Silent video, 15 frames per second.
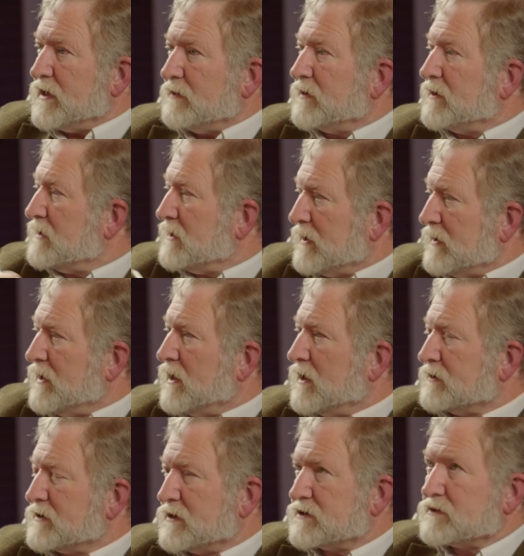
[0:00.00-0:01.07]
The
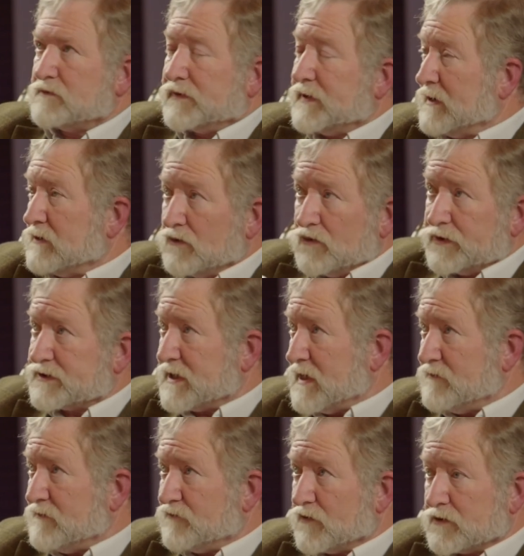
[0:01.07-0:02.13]
autism, they don't know which
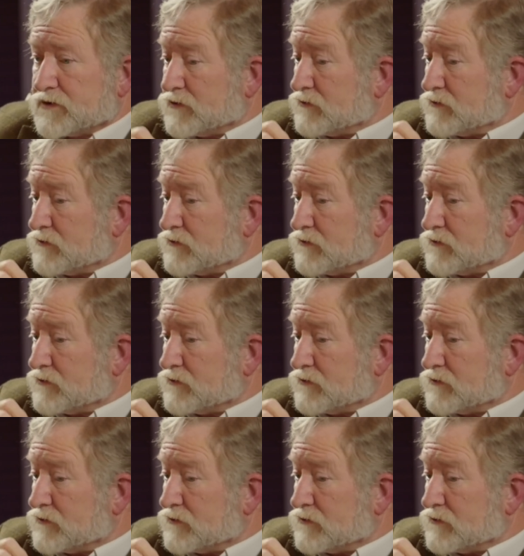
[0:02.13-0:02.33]
came first,